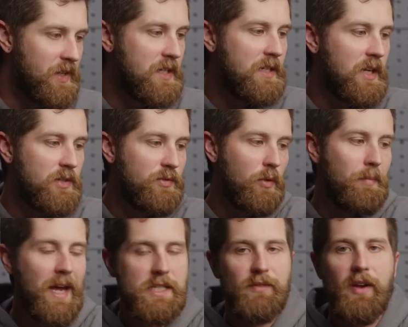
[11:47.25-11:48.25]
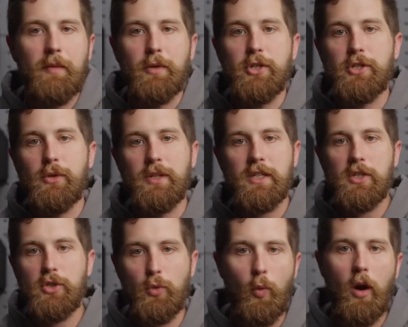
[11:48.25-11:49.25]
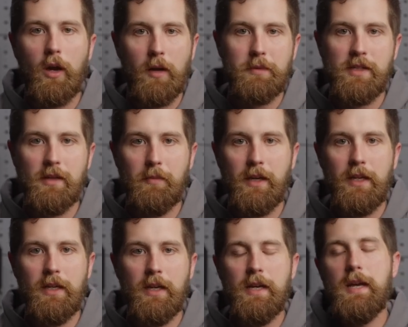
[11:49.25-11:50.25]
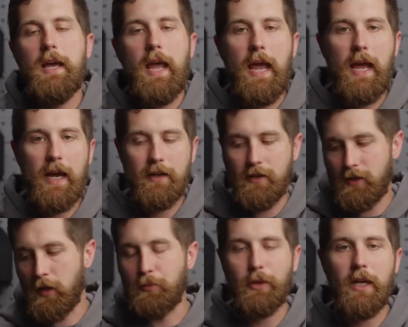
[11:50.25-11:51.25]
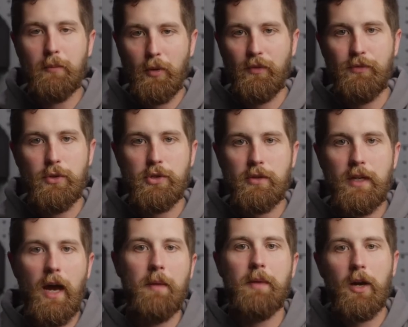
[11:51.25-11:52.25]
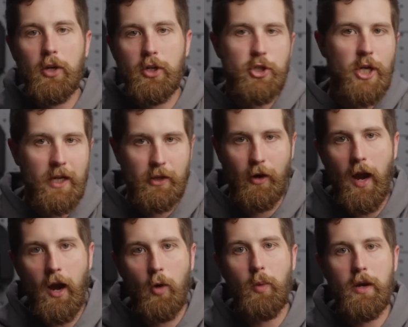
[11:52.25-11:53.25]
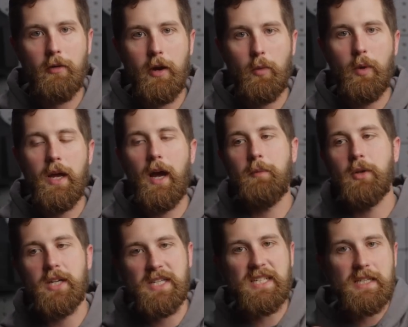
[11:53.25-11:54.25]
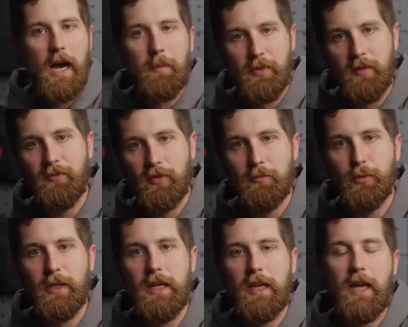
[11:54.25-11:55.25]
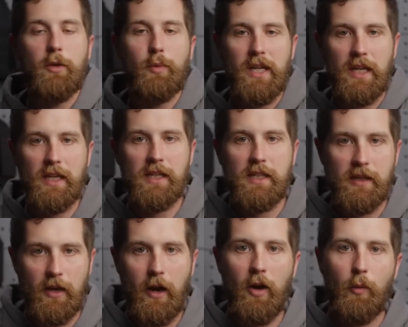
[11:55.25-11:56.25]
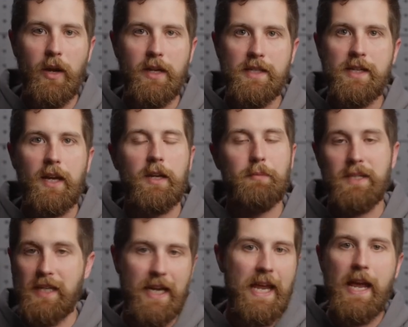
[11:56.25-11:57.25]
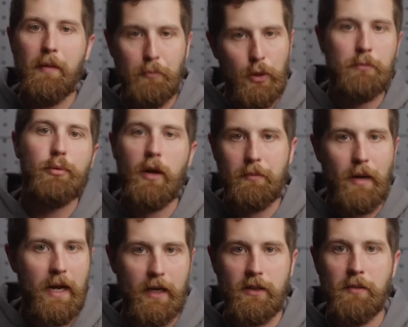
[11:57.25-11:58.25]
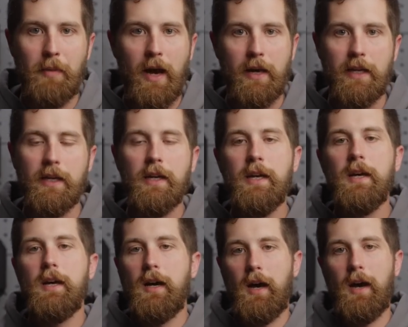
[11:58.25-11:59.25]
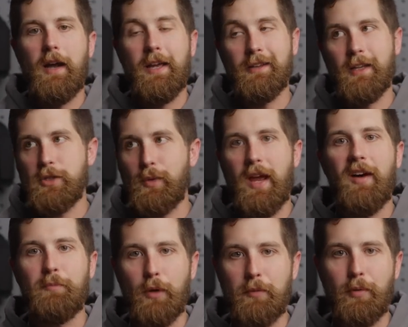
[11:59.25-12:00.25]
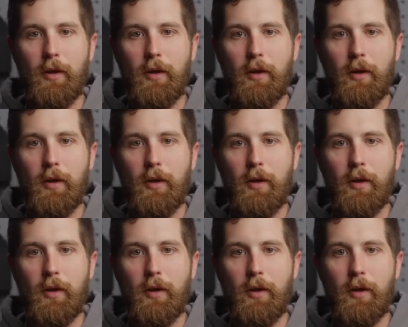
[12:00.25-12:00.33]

this stands for massive hemorrhage. So this is you walk up to somebody and they're bleeding profusely. I'm not gonna check their airway right away. I'm gonna stop them from bleeding, and we can get to their airway in a second because I can't put blood back in the body. Uh, unless we have blood